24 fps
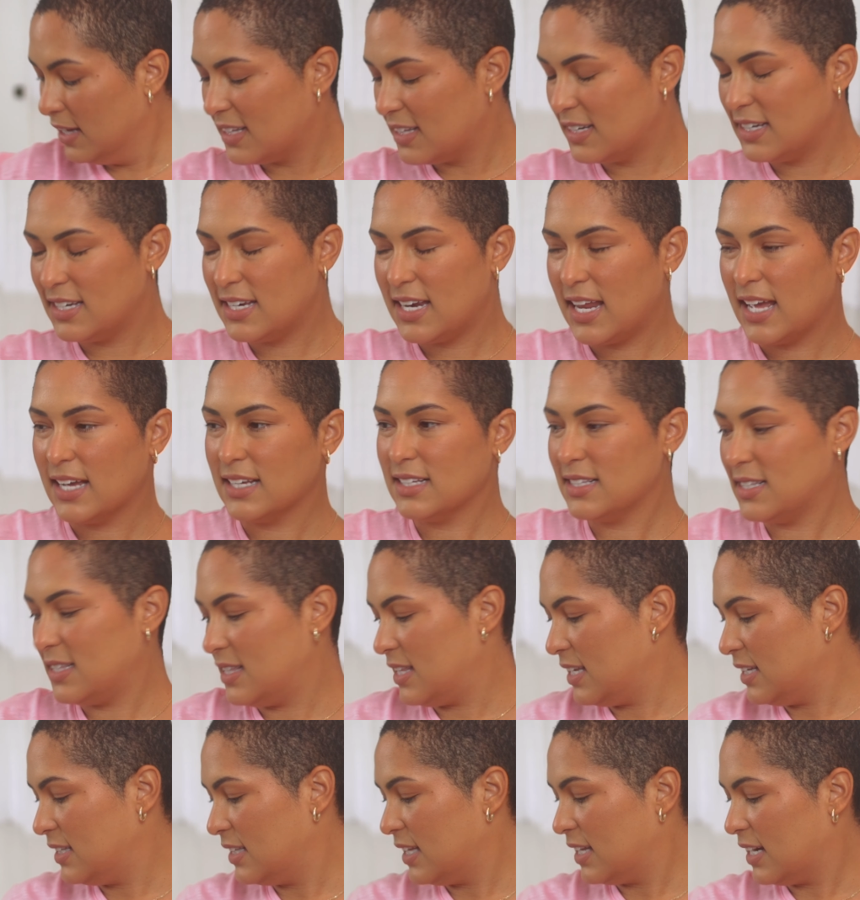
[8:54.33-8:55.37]
next
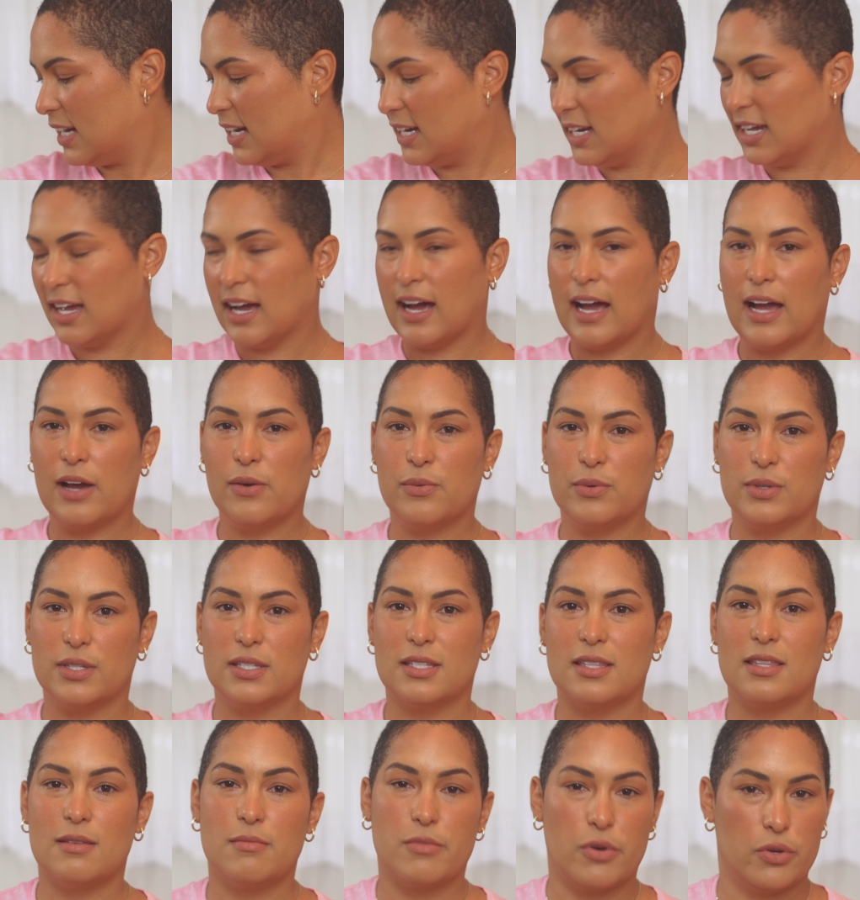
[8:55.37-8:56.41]
thing that I got
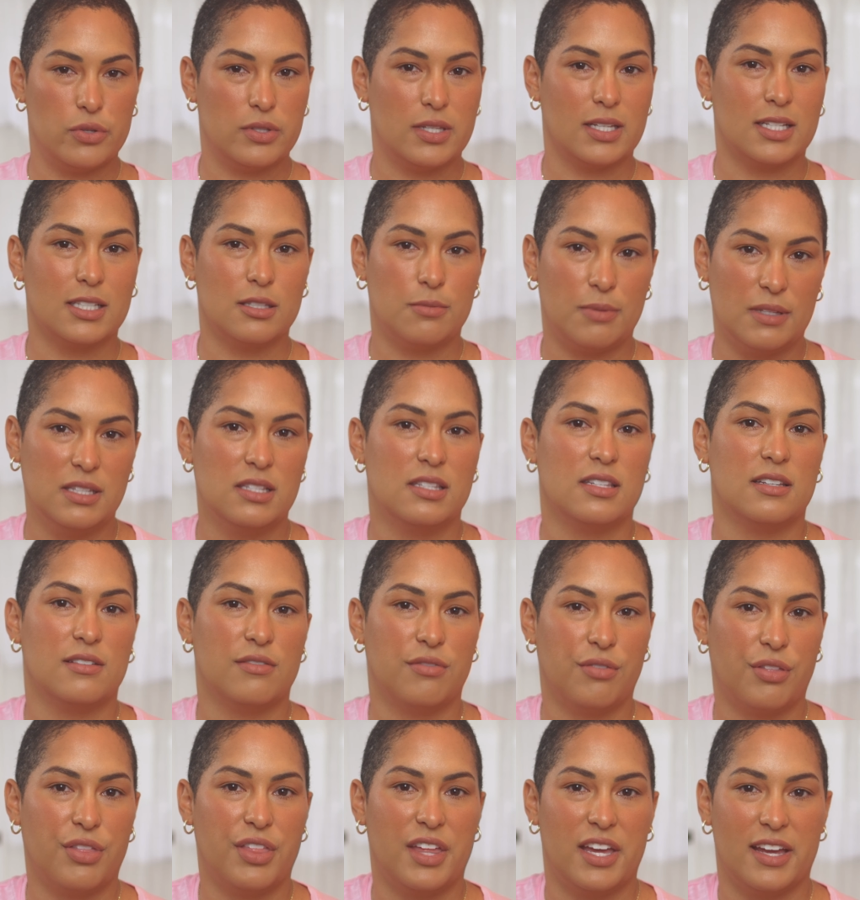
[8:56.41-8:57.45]
was the most expensive
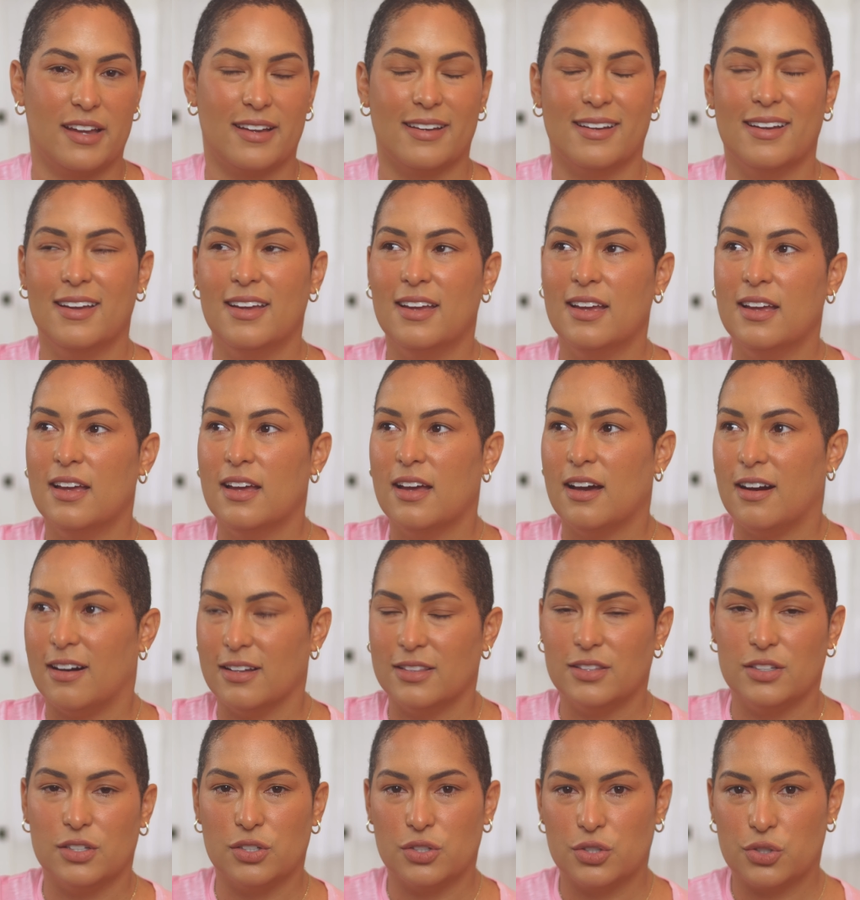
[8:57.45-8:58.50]
thing
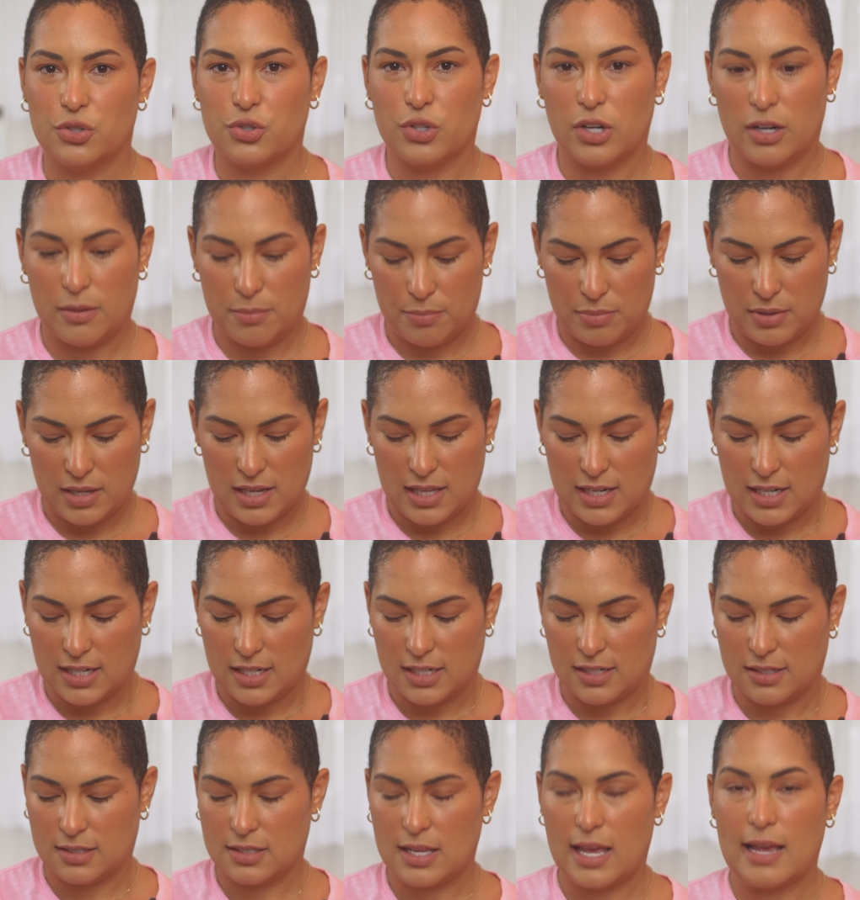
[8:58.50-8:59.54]
on this trip, and
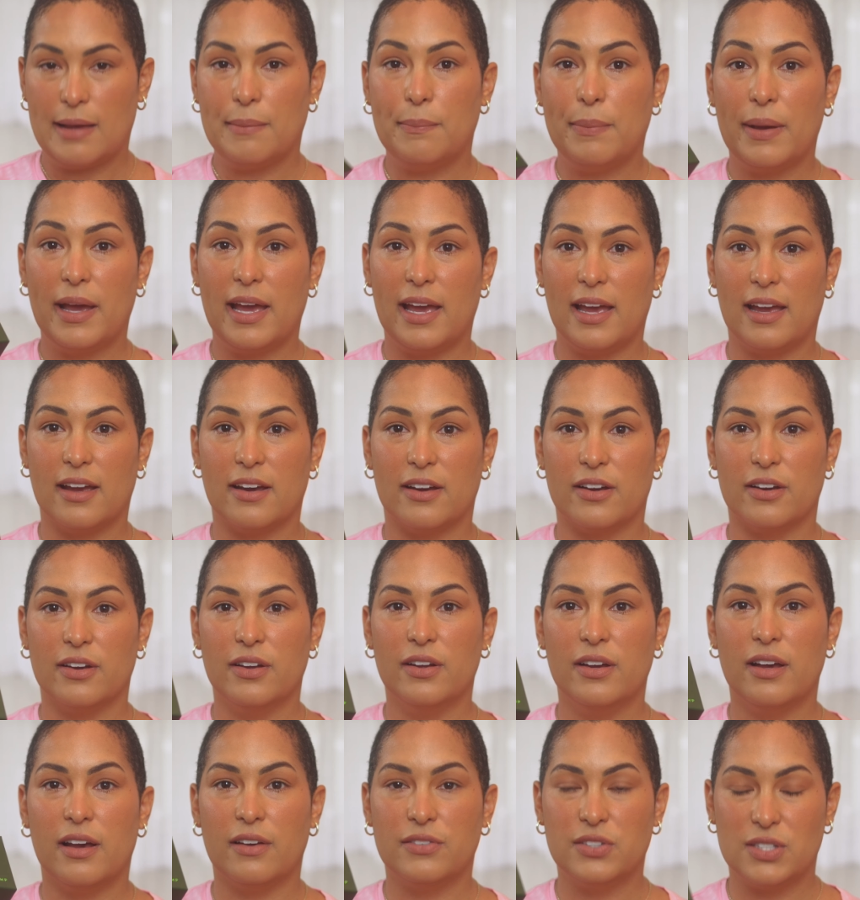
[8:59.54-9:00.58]
it is a pair
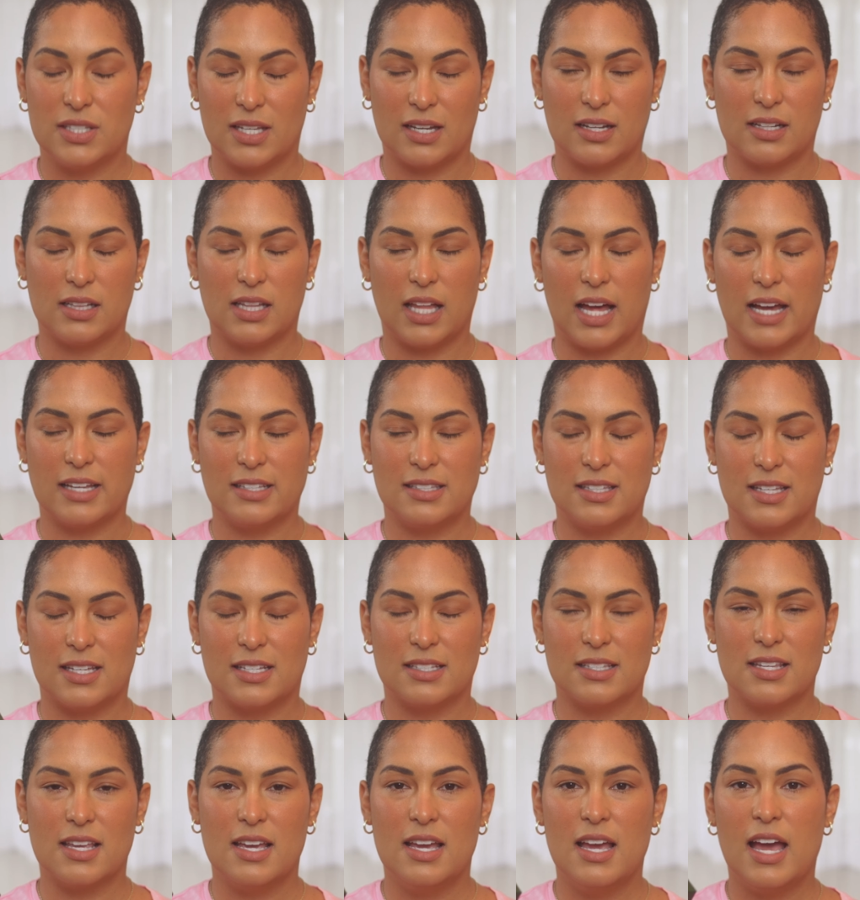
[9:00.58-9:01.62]
of
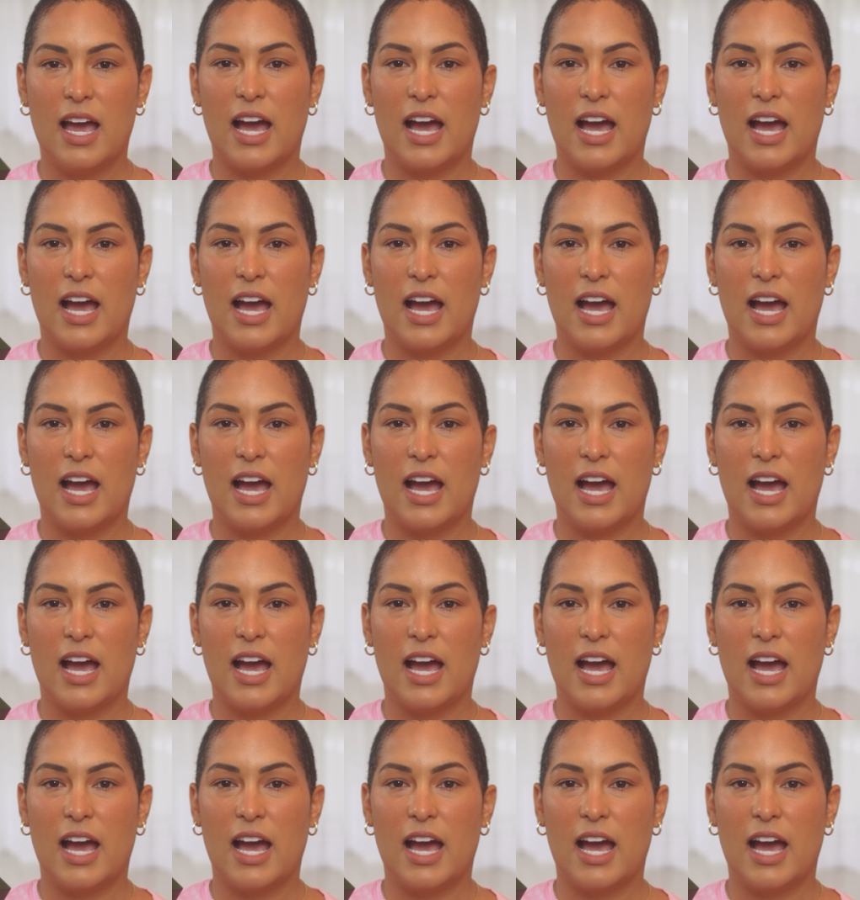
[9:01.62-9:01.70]
sunglasses.